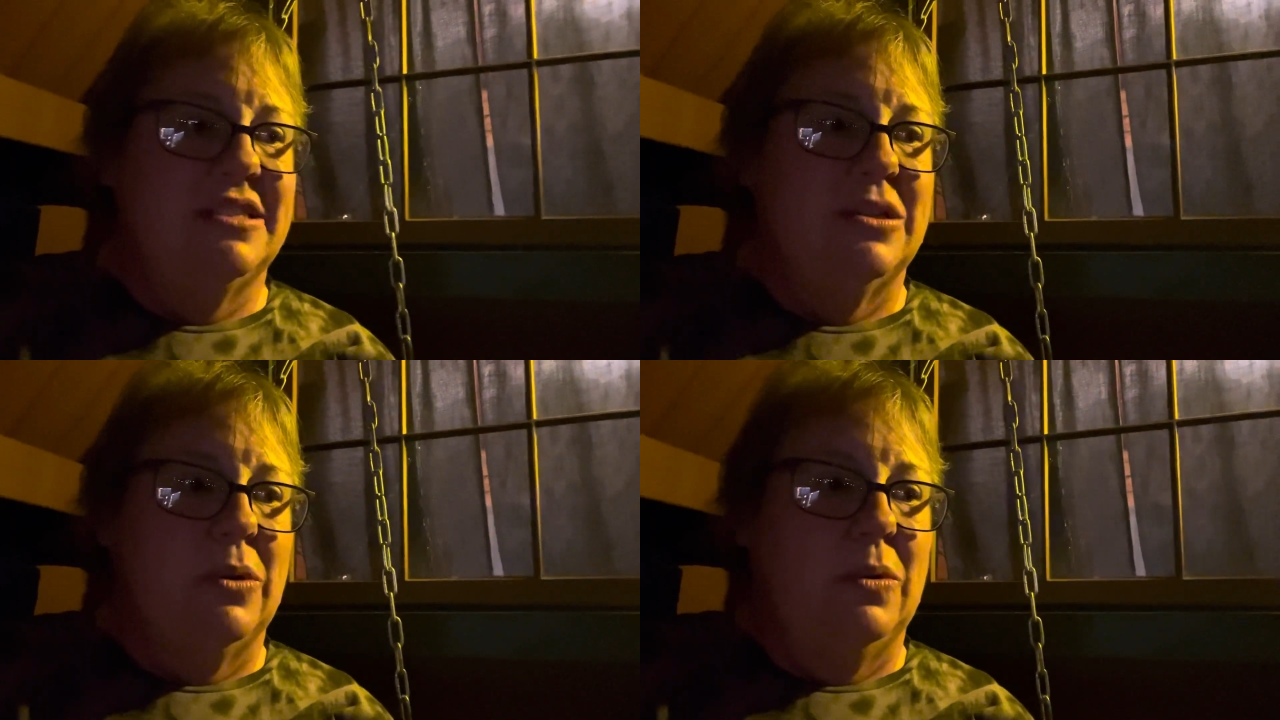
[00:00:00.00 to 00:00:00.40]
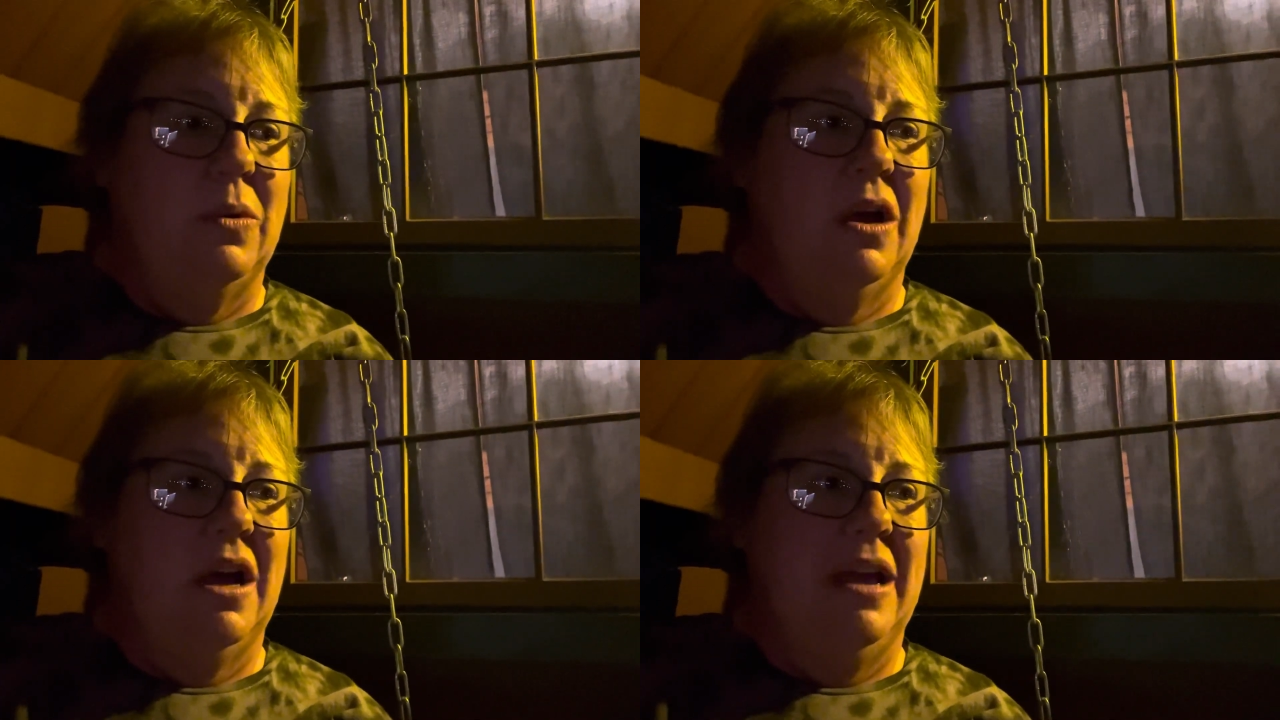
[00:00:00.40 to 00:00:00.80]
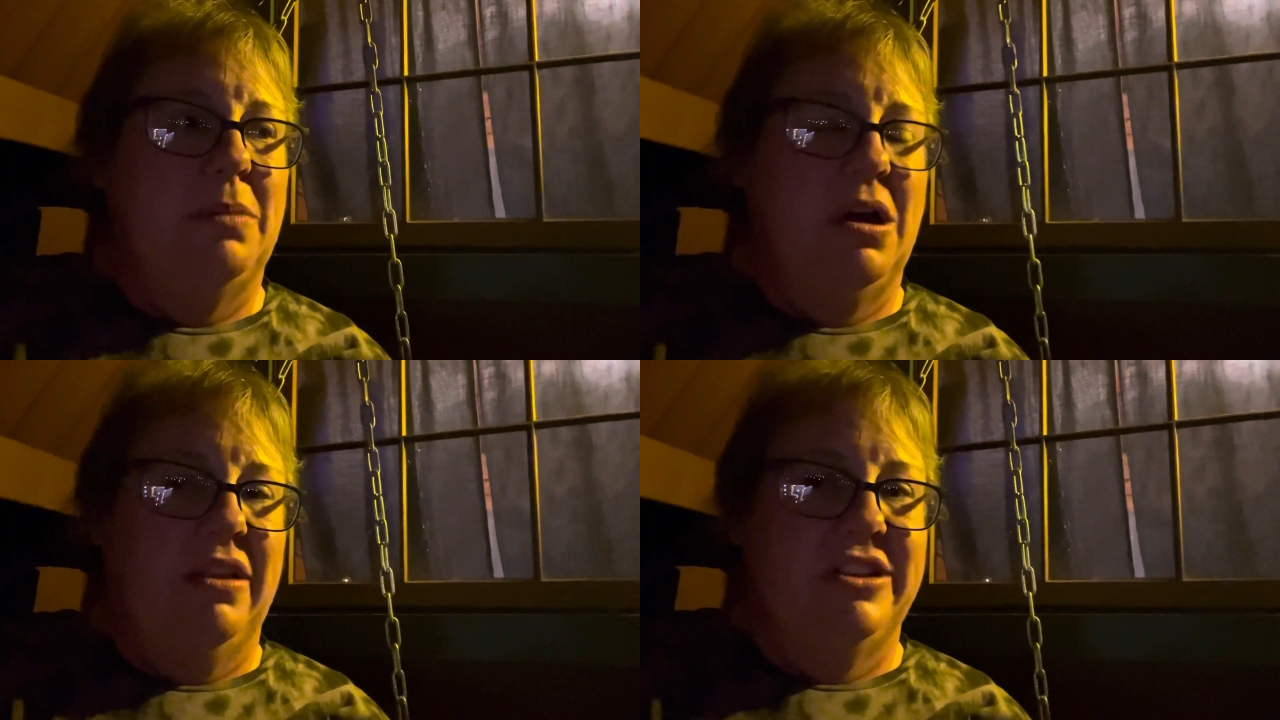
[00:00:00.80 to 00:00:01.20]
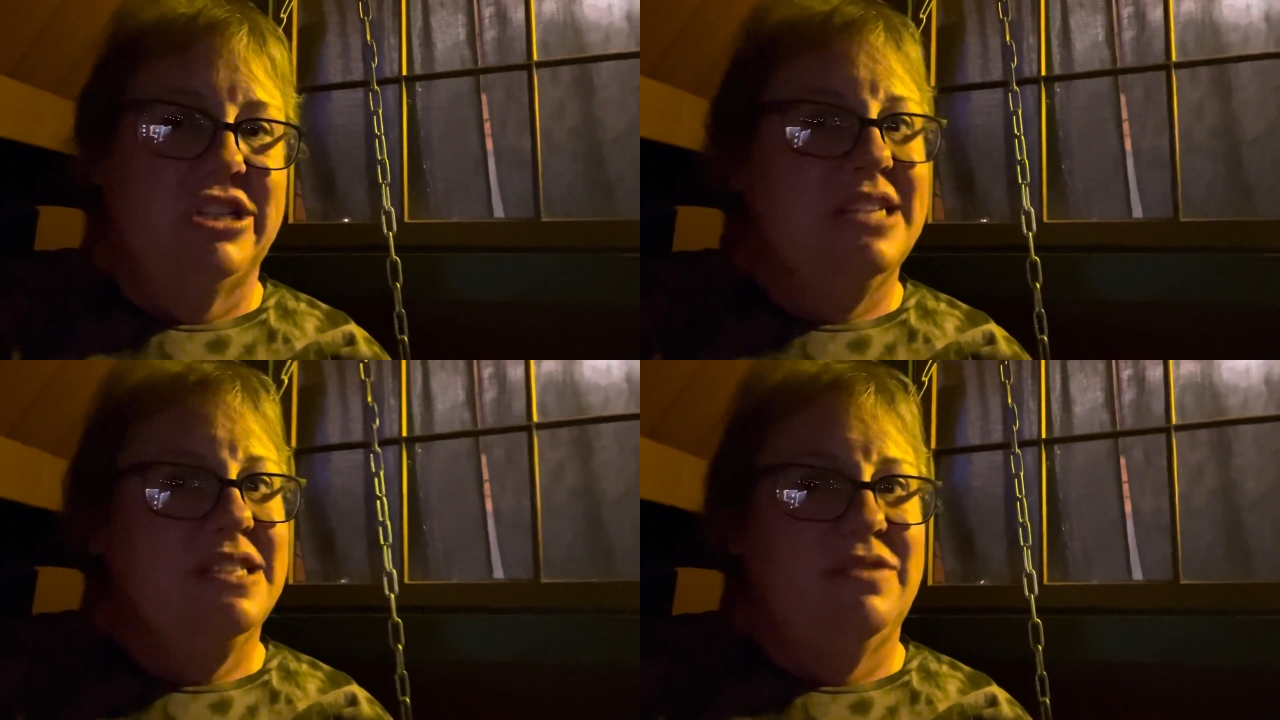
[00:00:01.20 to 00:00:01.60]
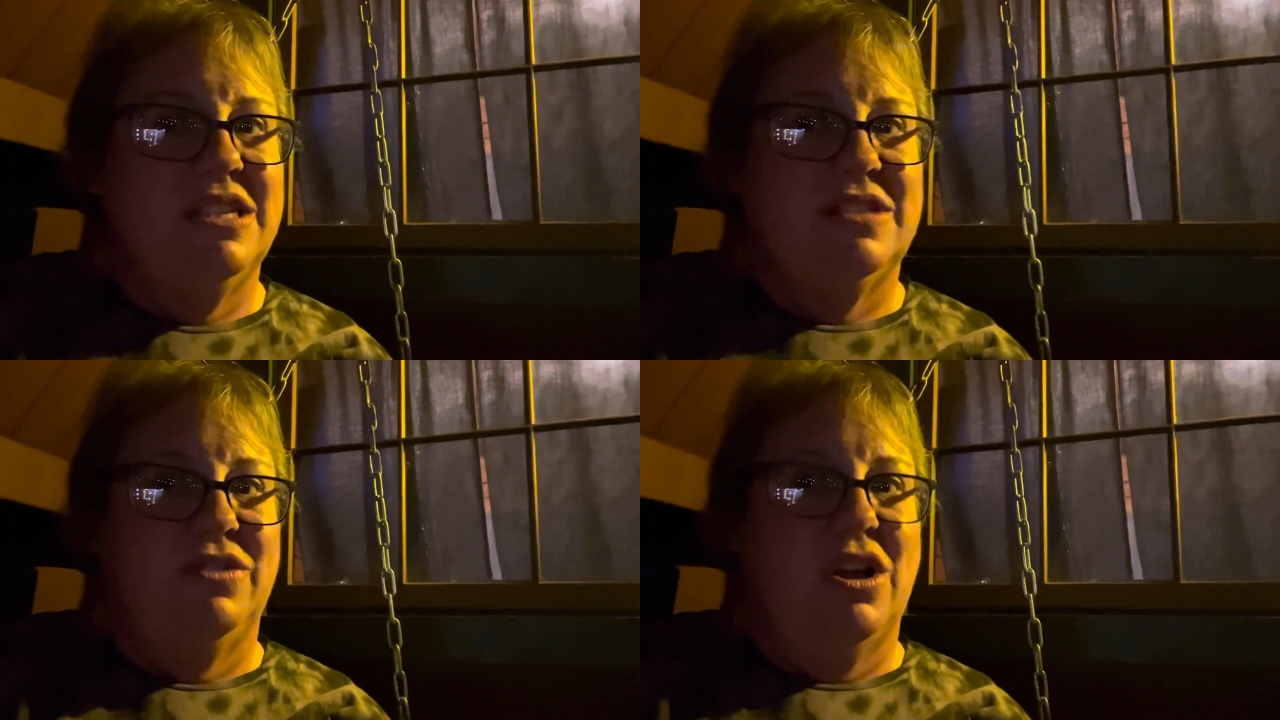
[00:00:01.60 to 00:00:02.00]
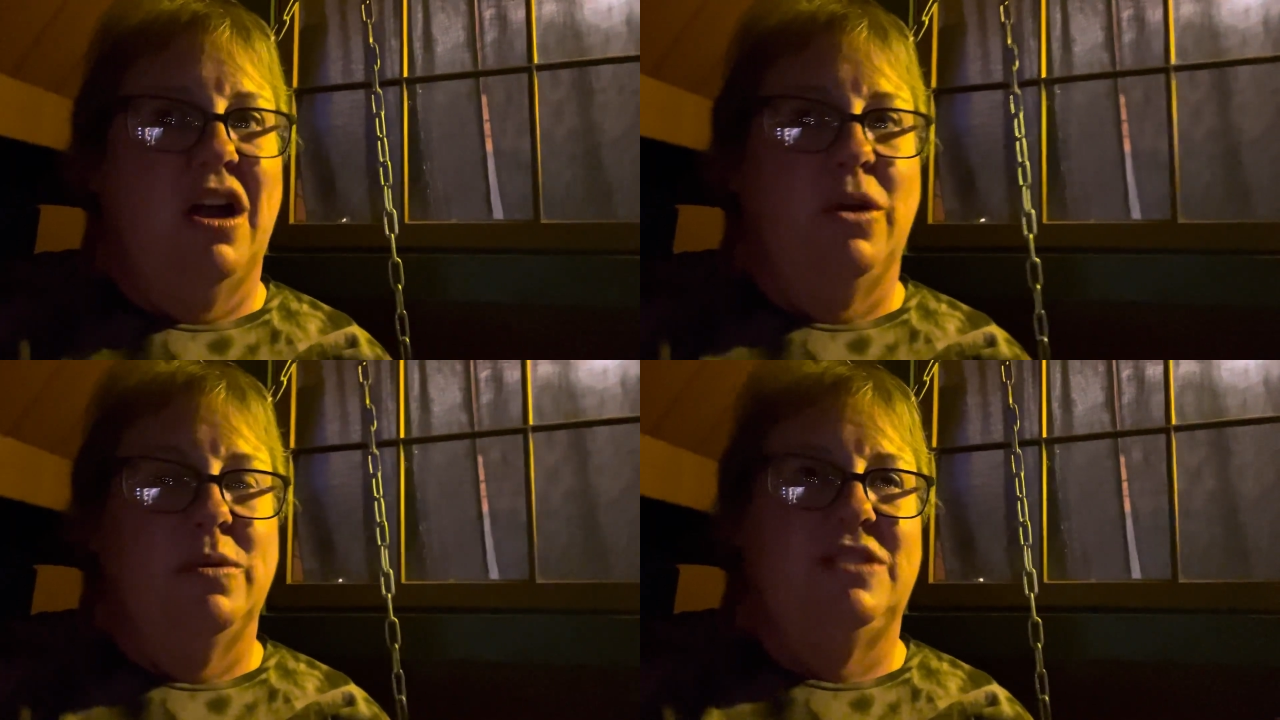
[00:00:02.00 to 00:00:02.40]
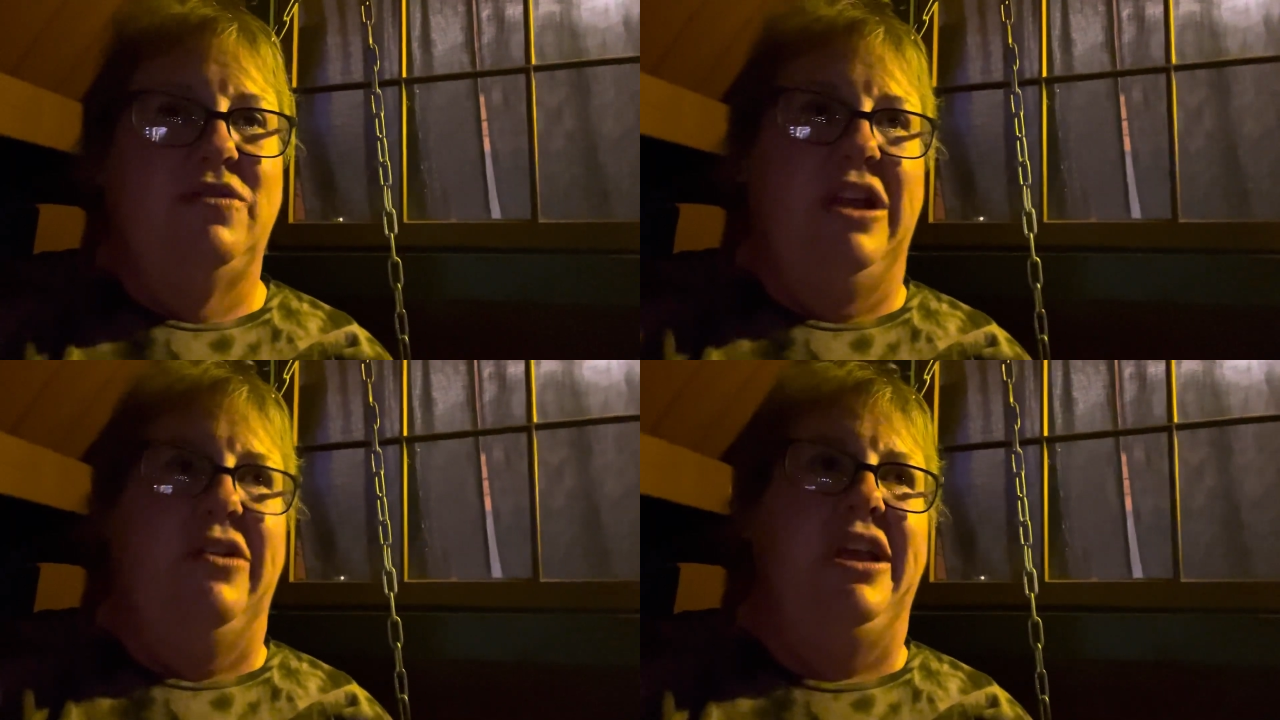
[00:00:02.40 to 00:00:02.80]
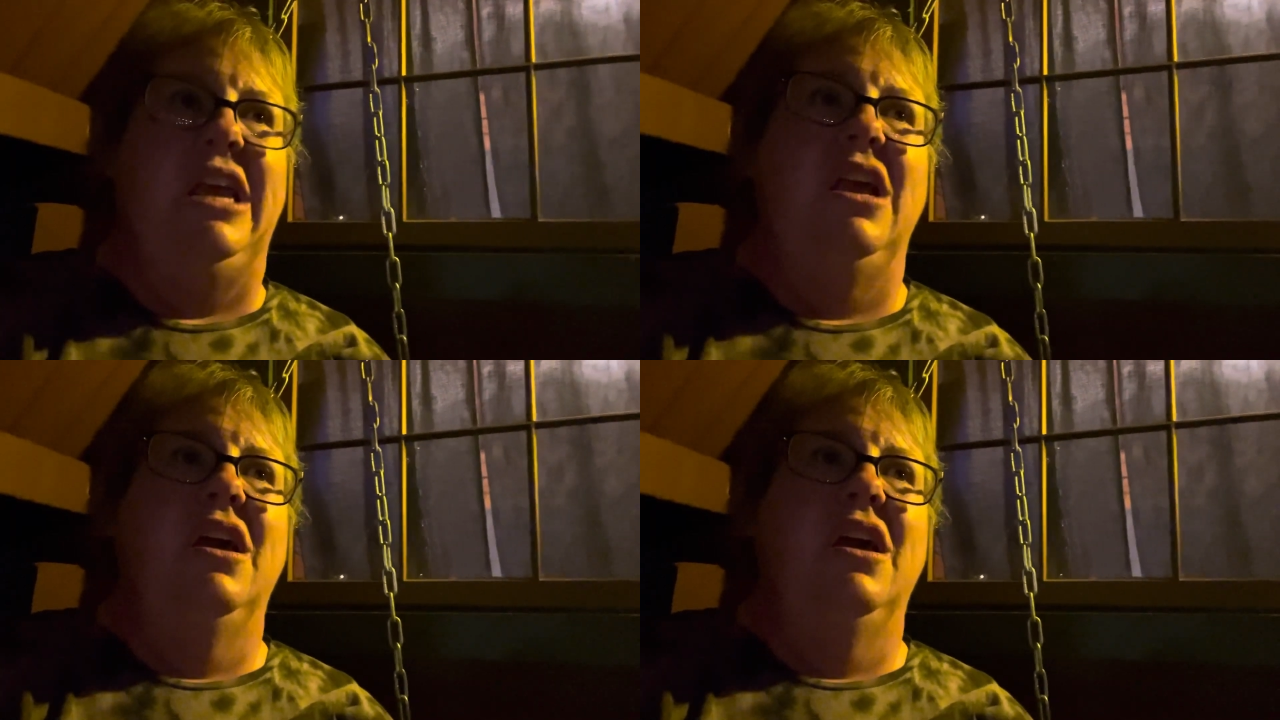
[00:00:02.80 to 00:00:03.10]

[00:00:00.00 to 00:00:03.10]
So I apologize if this vlog was very